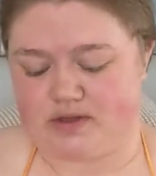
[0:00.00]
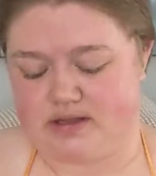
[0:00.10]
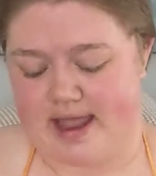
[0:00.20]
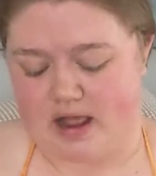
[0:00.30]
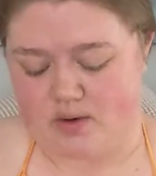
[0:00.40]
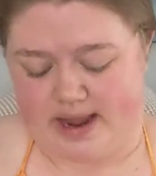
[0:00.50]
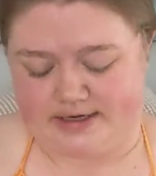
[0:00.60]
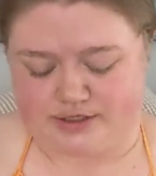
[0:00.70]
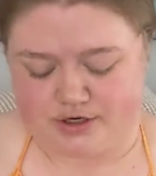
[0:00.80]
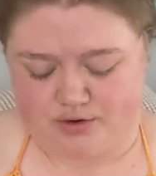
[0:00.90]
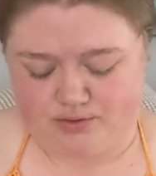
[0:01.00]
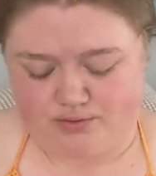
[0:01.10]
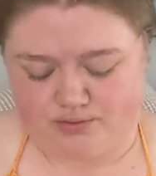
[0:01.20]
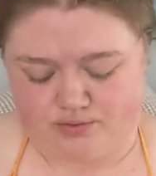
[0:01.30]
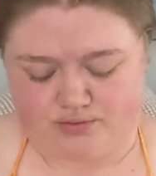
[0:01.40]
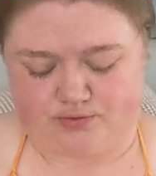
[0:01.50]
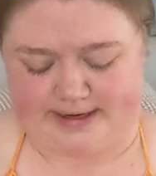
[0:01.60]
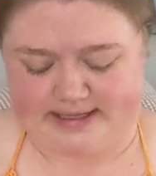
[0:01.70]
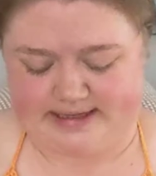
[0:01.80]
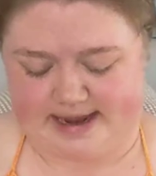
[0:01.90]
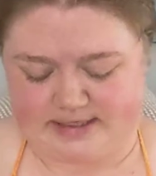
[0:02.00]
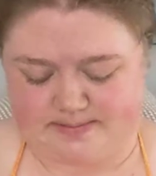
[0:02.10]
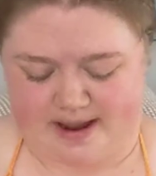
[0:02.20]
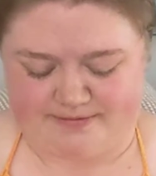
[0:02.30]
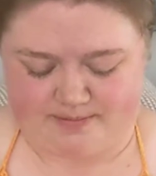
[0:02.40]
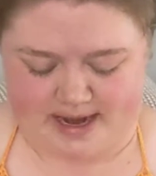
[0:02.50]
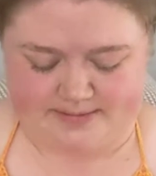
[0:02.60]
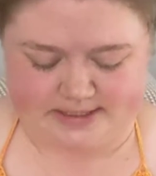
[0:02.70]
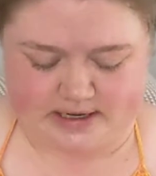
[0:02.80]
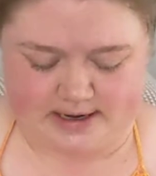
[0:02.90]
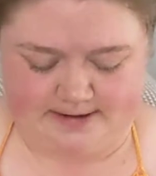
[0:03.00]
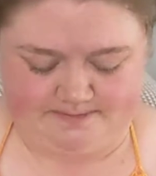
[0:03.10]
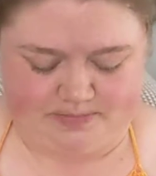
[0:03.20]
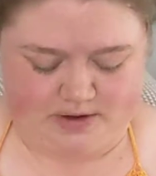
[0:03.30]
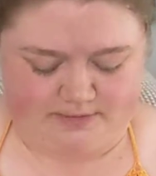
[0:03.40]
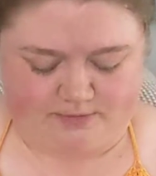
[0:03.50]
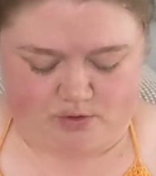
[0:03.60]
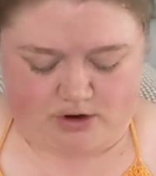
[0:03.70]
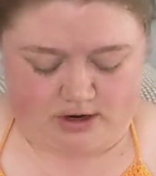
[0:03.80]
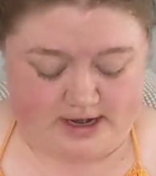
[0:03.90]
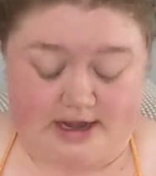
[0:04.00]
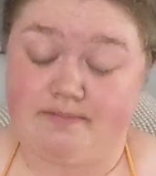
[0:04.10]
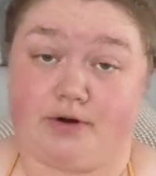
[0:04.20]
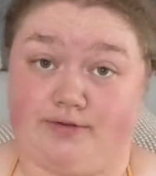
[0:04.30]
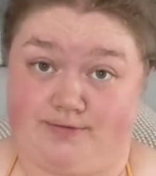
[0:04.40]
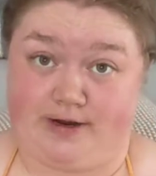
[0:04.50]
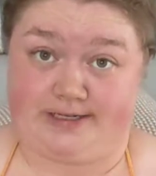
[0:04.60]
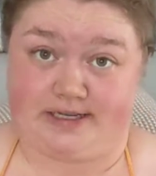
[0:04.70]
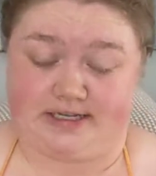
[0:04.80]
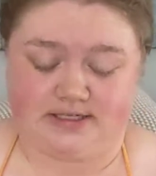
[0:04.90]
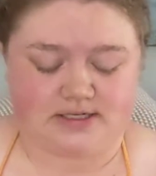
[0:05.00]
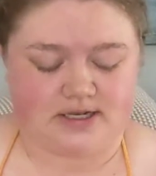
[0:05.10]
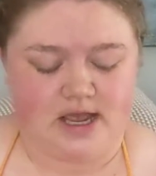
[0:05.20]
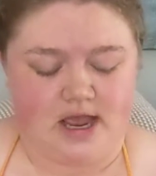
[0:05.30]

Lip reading: Now, I don't really like to buy from Amazon for a number of reasons,